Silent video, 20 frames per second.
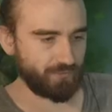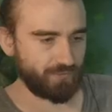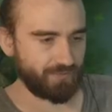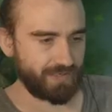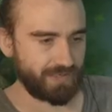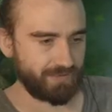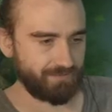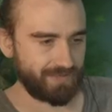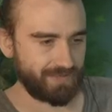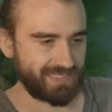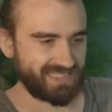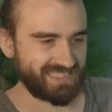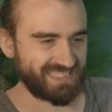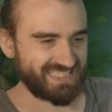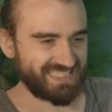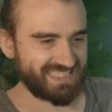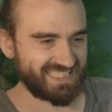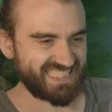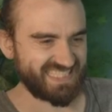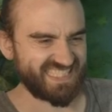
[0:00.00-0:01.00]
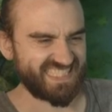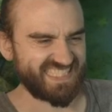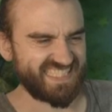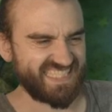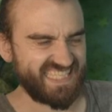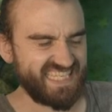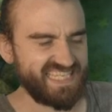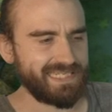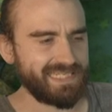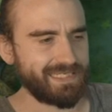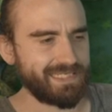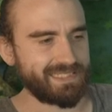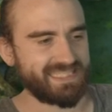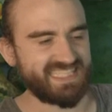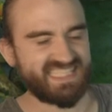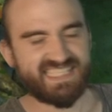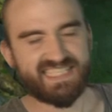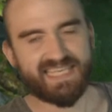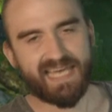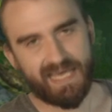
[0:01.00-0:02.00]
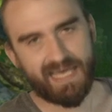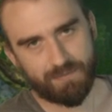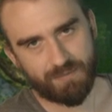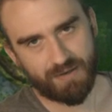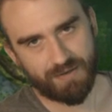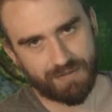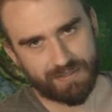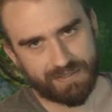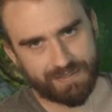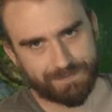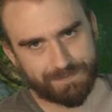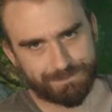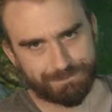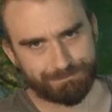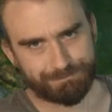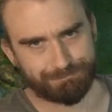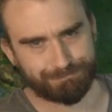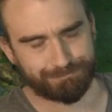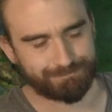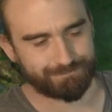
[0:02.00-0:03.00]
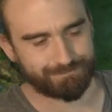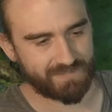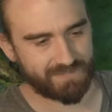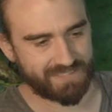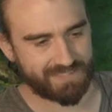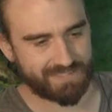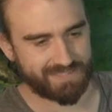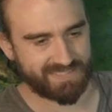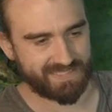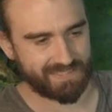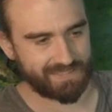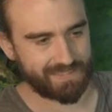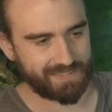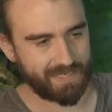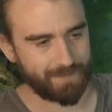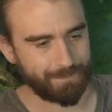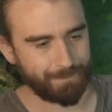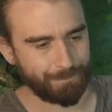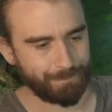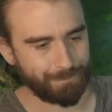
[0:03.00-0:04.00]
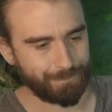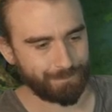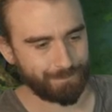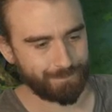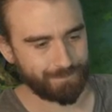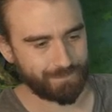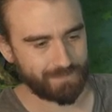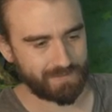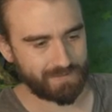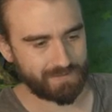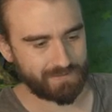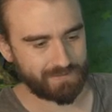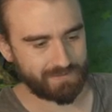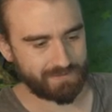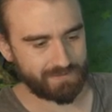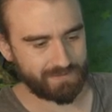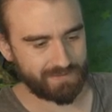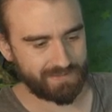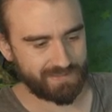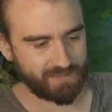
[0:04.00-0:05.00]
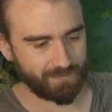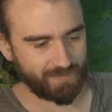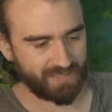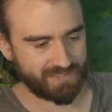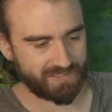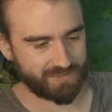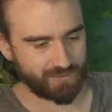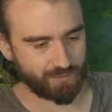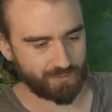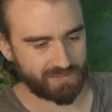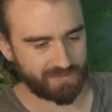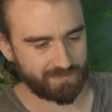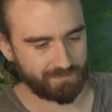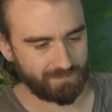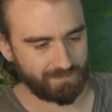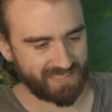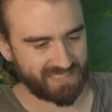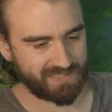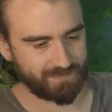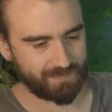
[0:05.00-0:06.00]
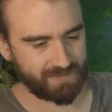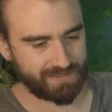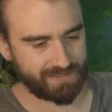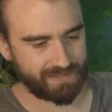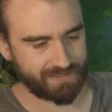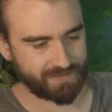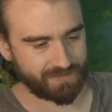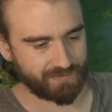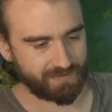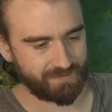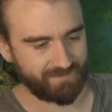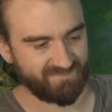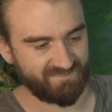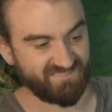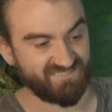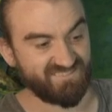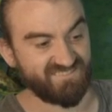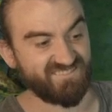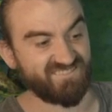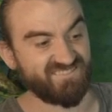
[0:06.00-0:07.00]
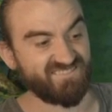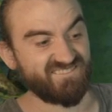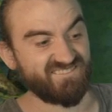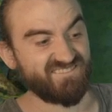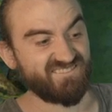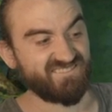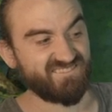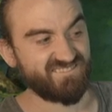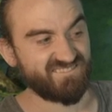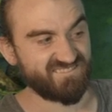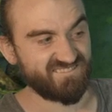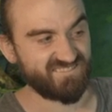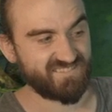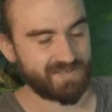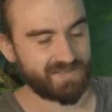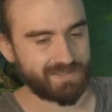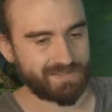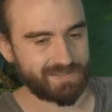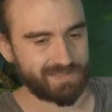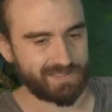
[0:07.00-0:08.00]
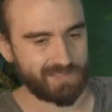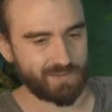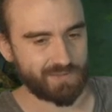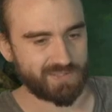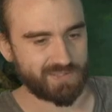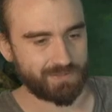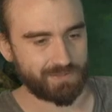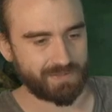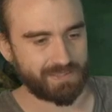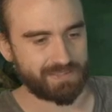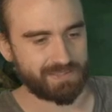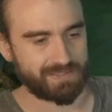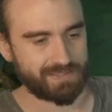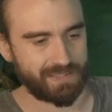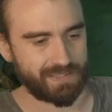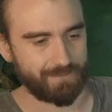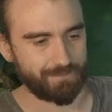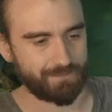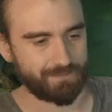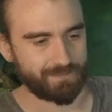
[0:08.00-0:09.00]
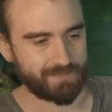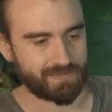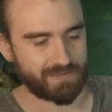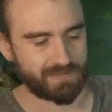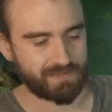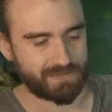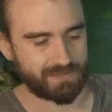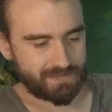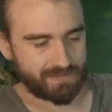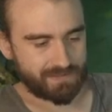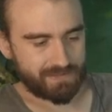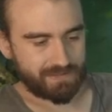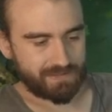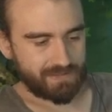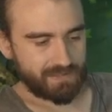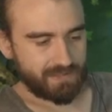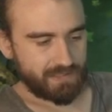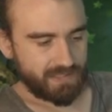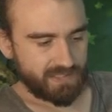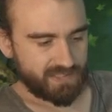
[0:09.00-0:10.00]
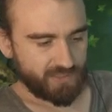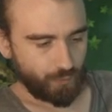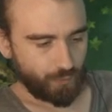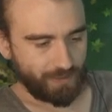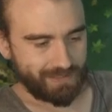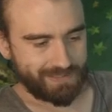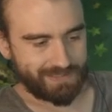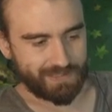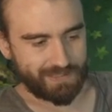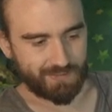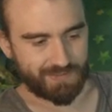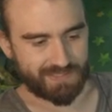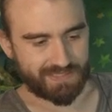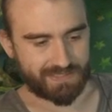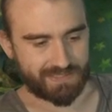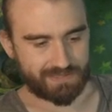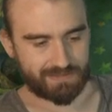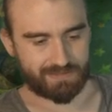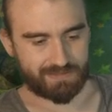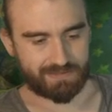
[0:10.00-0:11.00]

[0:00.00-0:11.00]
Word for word: of Revival, and seal this game, I think. Okay. Incubation Druid might be in danger. Looks to be, yeah. Shocking news.